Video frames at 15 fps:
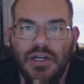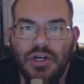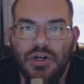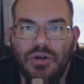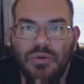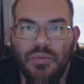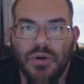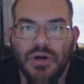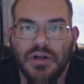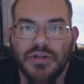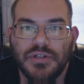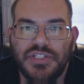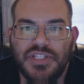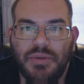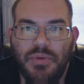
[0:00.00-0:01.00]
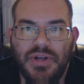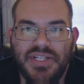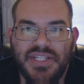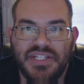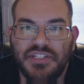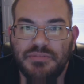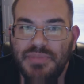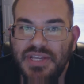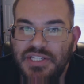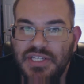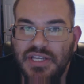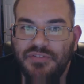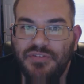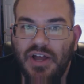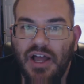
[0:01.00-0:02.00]
who were somewhat
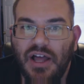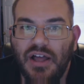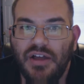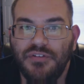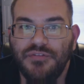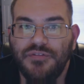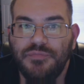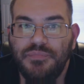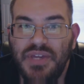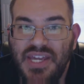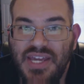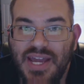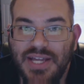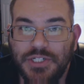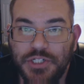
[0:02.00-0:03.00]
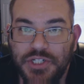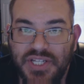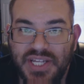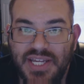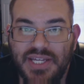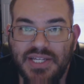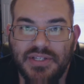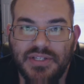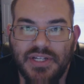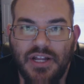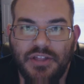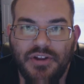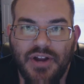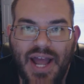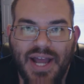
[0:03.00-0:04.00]
dismissive of PhDs and
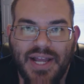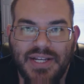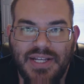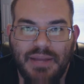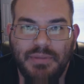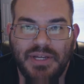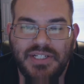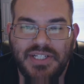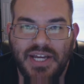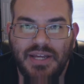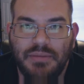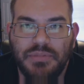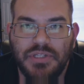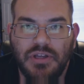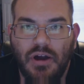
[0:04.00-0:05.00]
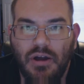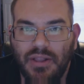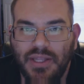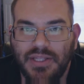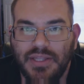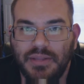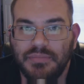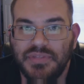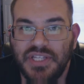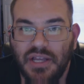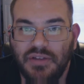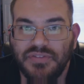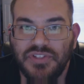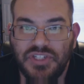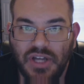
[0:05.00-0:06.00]
other academic types calling
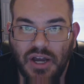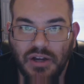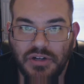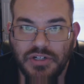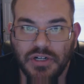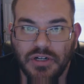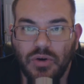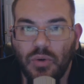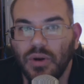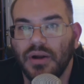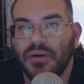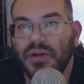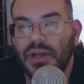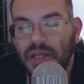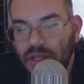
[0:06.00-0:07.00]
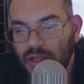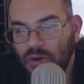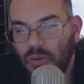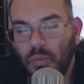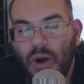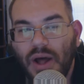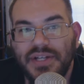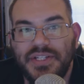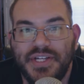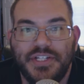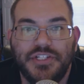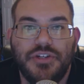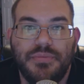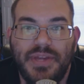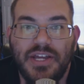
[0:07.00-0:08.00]
themselves doctor or
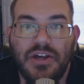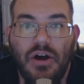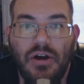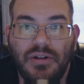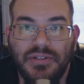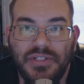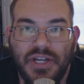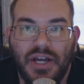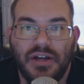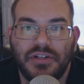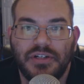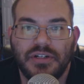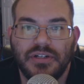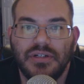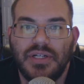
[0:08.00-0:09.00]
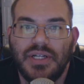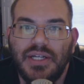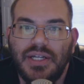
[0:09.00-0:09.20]
wanting to be called doctor.